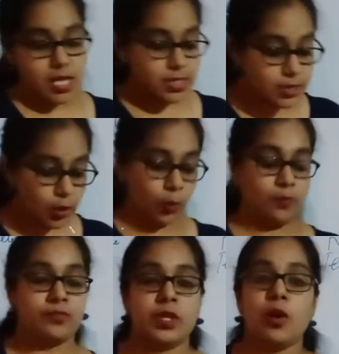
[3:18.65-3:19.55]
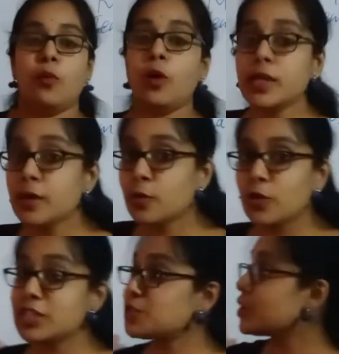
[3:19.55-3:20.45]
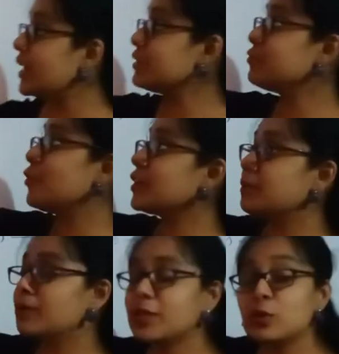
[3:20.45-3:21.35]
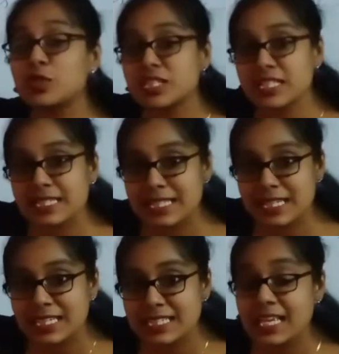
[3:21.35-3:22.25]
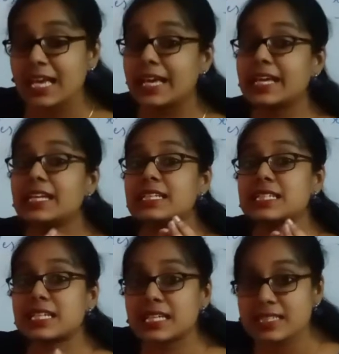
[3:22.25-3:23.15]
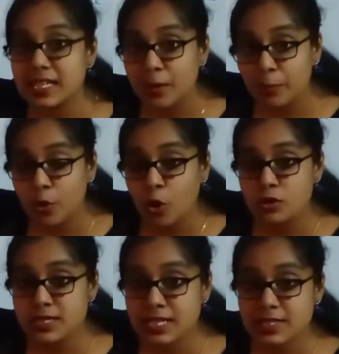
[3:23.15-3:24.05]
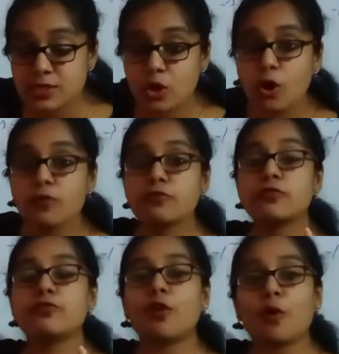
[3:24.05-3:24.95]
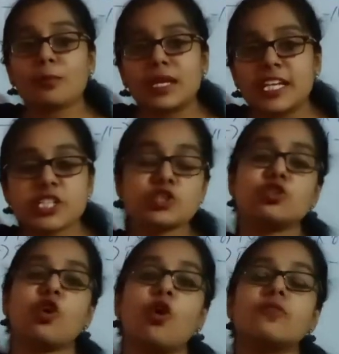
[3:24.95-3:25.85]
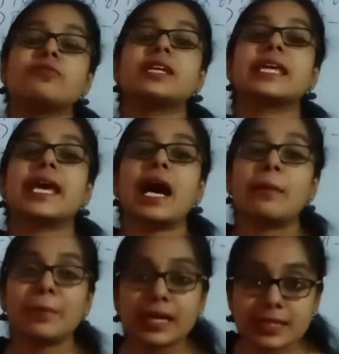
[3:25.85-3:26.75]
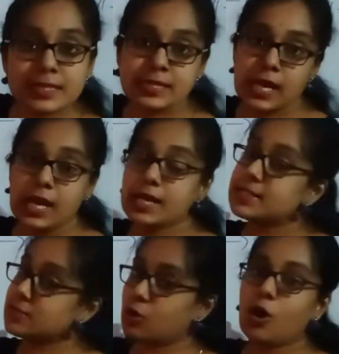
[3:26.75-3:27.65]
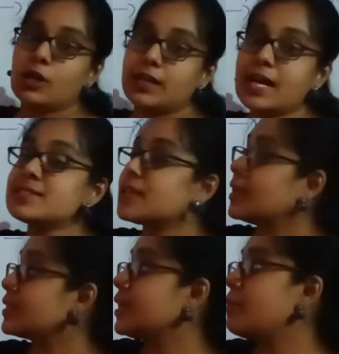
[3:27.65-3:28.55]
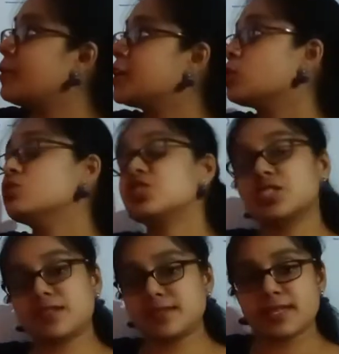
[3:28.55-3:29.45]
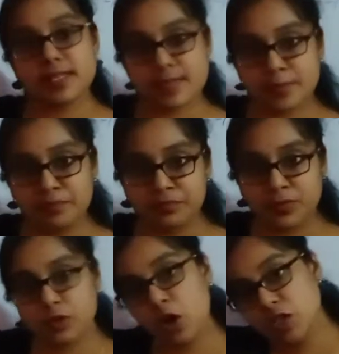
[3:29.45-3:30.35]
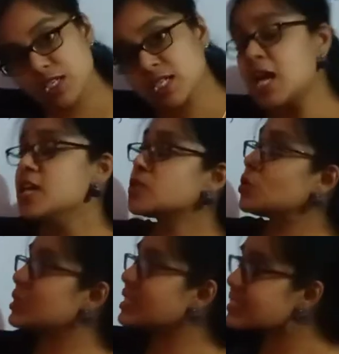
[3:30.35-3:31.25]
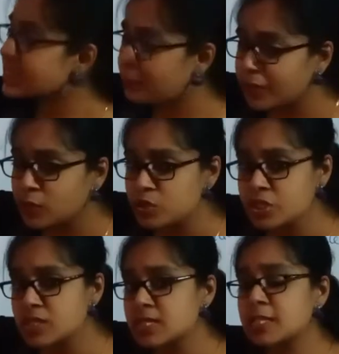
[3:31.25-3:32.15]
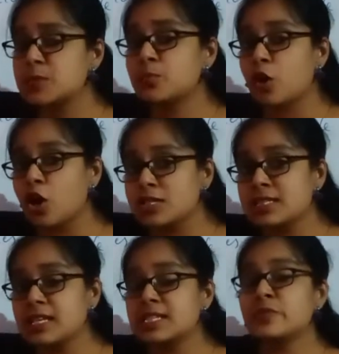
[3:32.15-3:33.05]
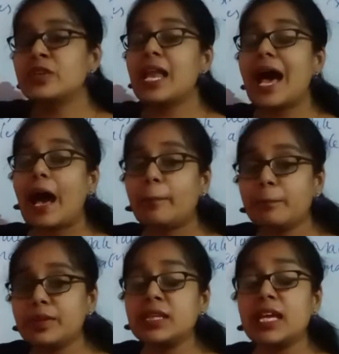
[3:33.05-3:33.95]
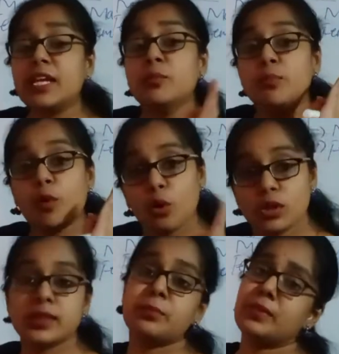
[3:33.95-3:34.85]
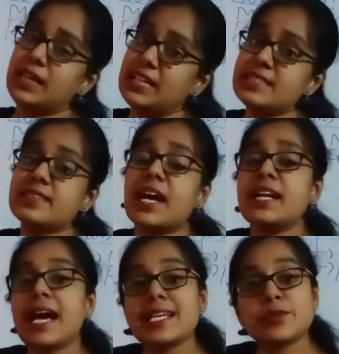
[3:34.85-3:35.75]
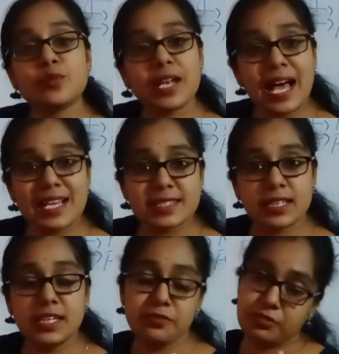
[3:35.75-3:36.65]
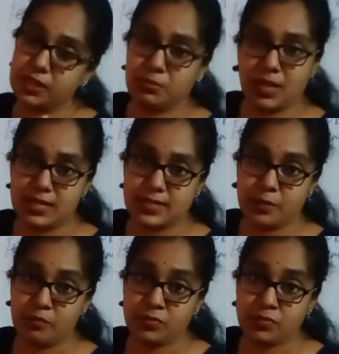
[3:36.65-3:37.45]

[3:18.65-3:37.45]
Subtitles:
So what you are going to write for gametogenesis? It is a process of formation of gametes is called as gametogenesis. Got it? So this gametogenesis process will happen in both males and as well as in females.